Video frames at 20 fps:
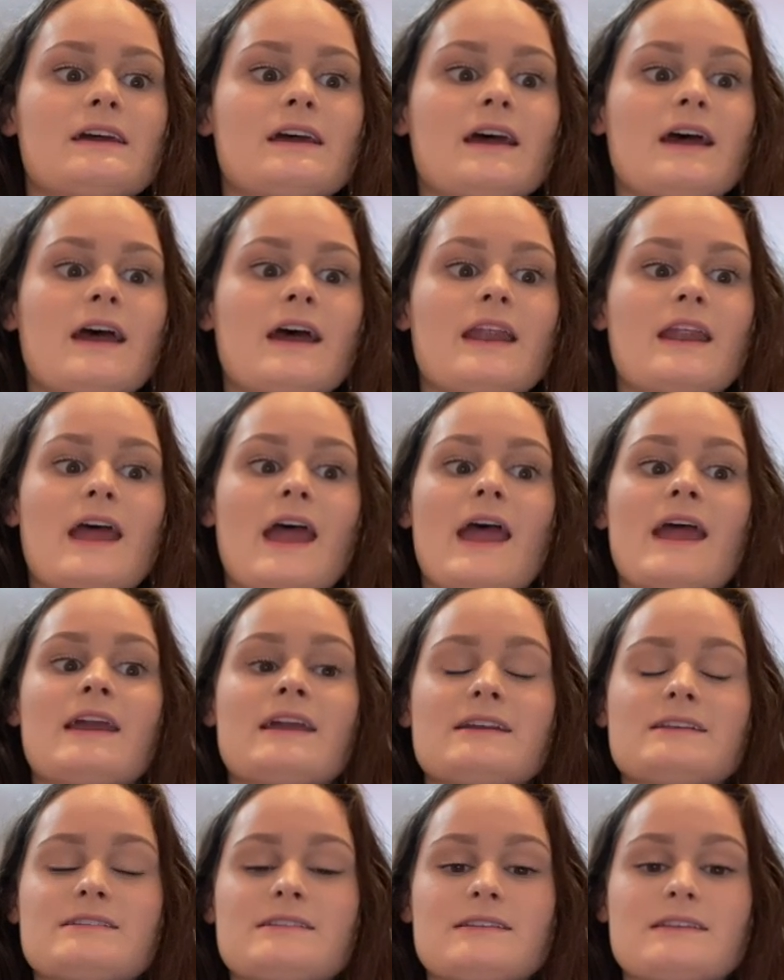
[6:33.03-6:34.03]
an
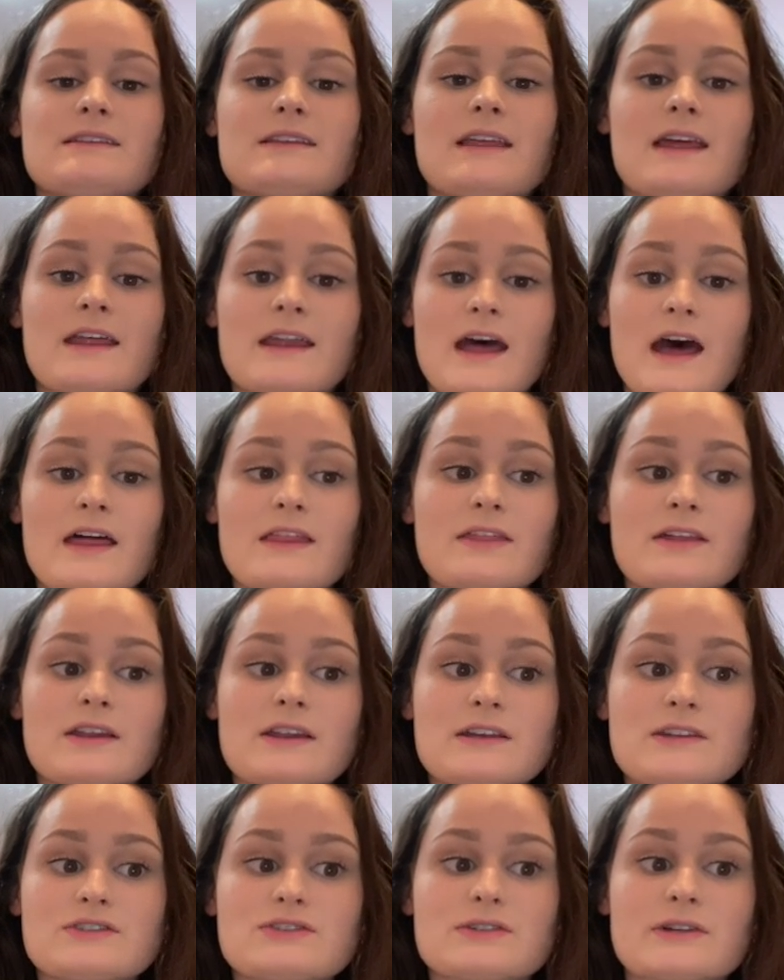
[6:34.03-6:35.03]

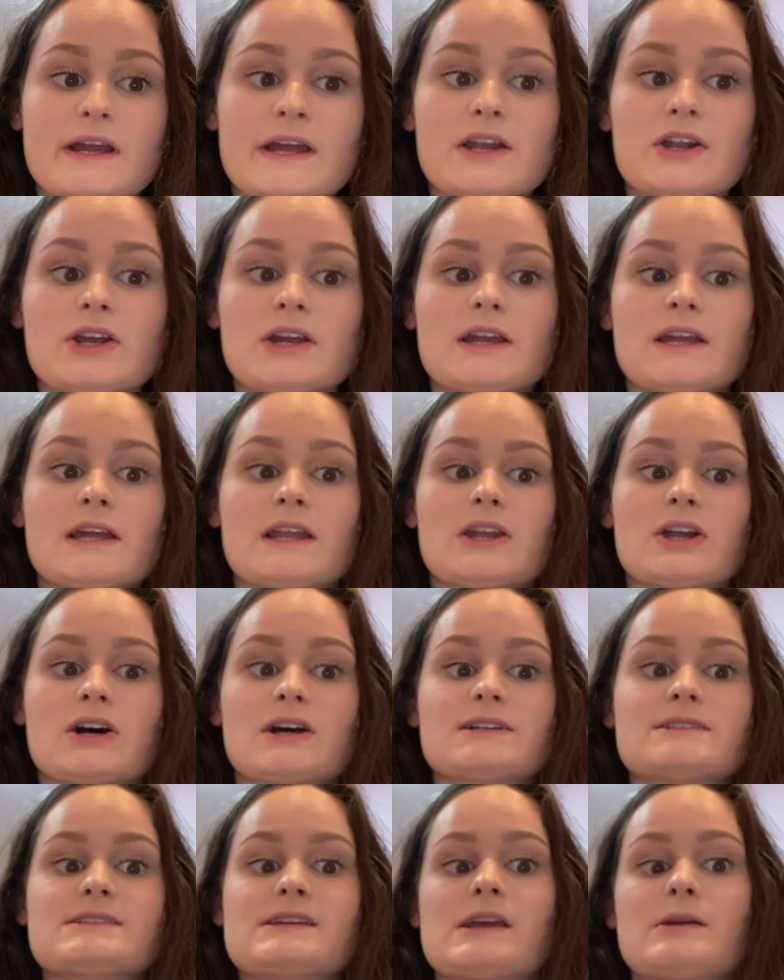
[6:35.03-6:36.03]
athletic trainer
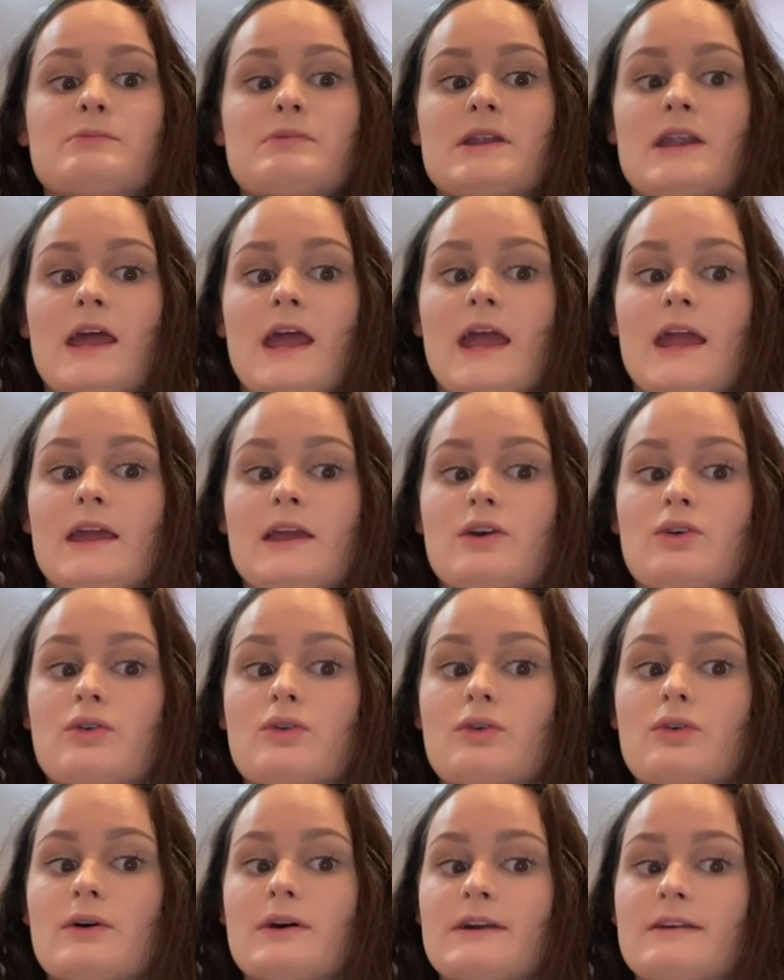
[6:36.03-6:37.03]
cannot tape an
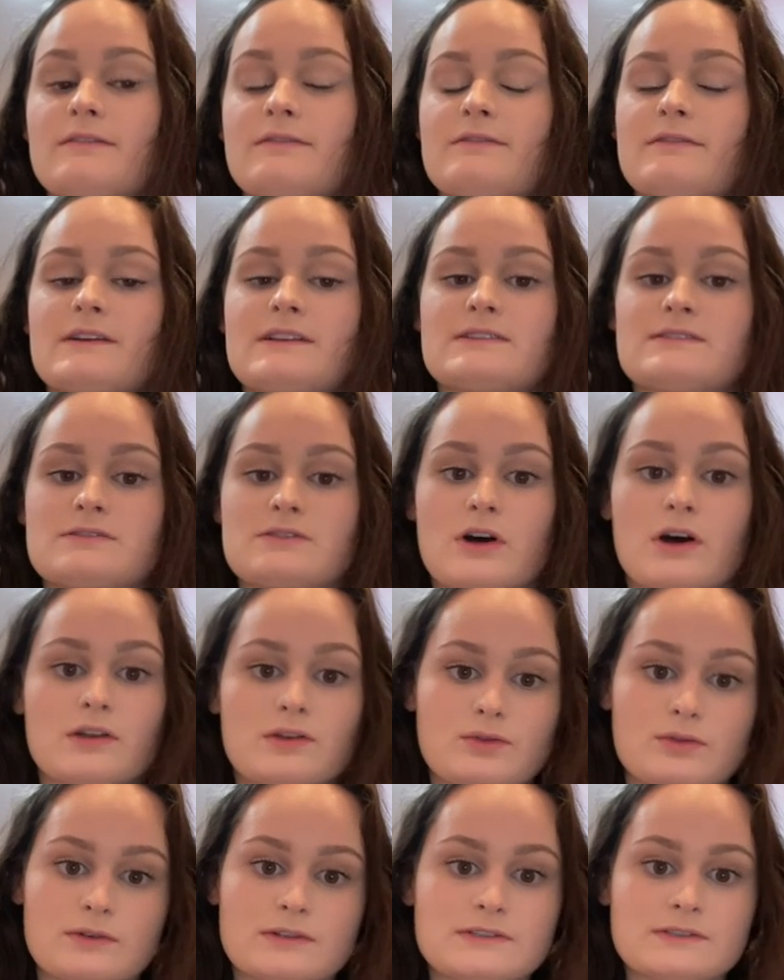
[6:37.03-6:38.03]
ankle if it's not
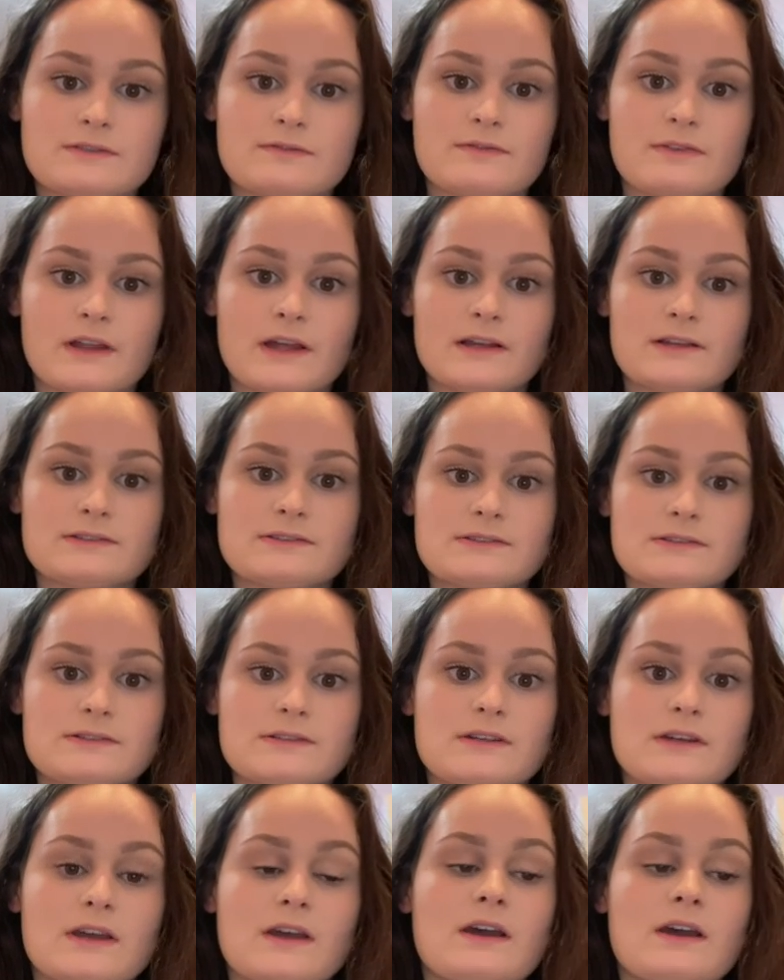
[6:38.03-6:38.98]
dorsiflexed.